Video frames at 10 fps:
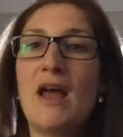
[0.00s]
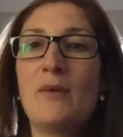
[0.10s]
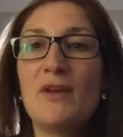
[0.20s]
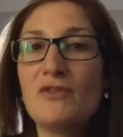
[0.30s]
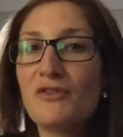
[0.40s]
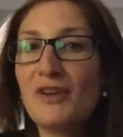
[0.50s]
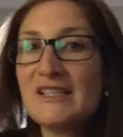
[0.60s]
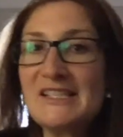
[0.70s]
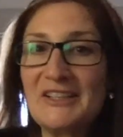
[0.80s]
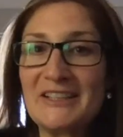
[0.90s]
and we have no
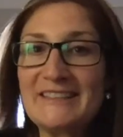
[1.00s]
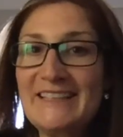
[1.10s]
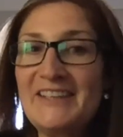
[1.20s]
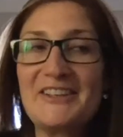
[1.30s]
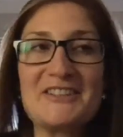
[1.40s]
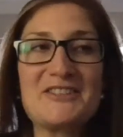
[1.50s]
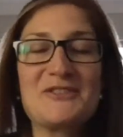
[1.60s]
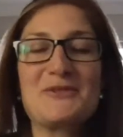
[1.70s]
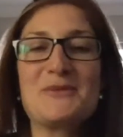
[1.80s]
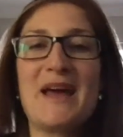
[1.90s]
friends here either.
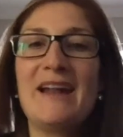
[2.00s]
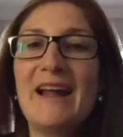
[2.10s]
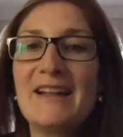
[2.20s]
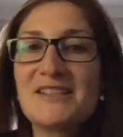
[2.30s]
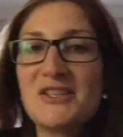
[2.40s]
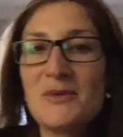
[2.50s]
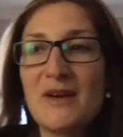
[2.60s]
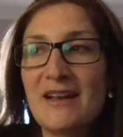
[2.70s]
So that adds to it.